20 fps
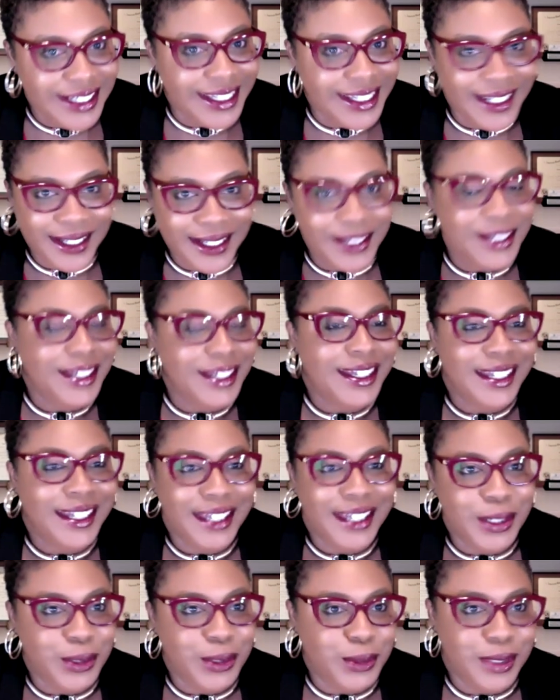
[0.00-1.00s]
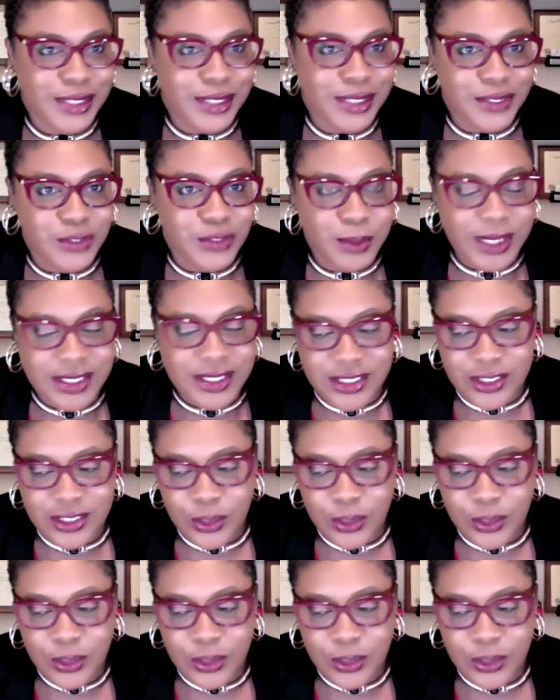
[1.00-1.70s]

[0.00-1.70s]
Like, can you do this information?